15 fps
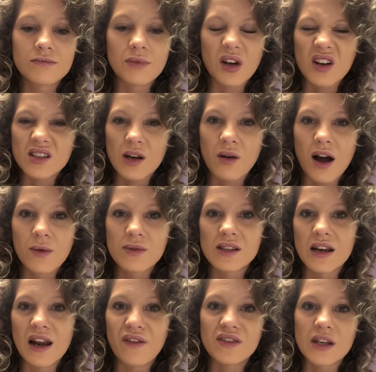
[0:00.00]
because I
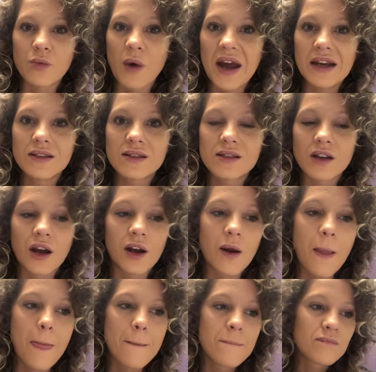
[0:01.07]
wasn't lifting weights. So
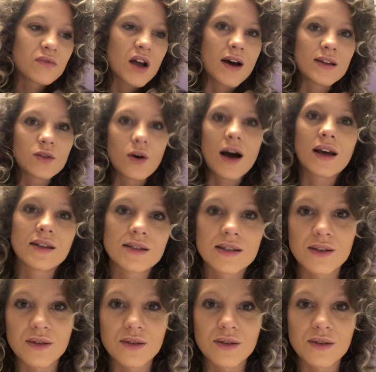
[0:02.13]
I thought I can